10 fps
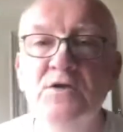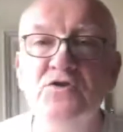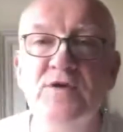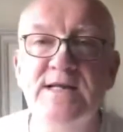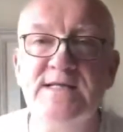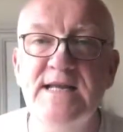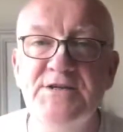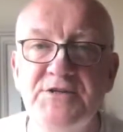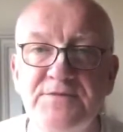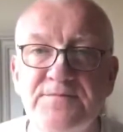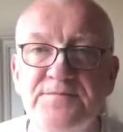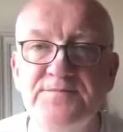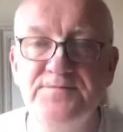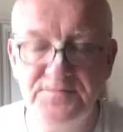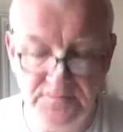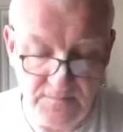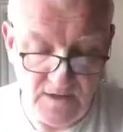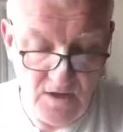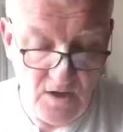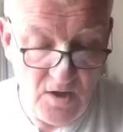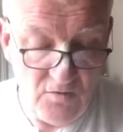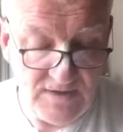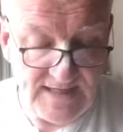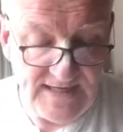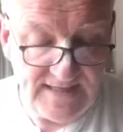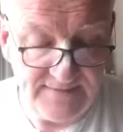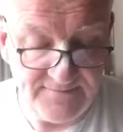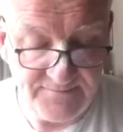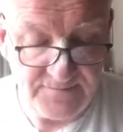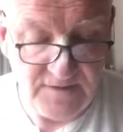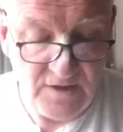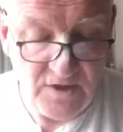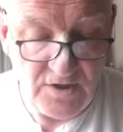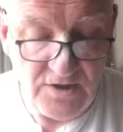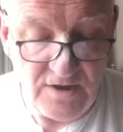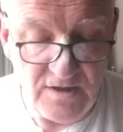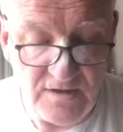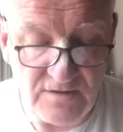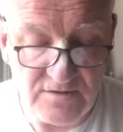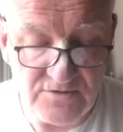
Translation. O king, your uncle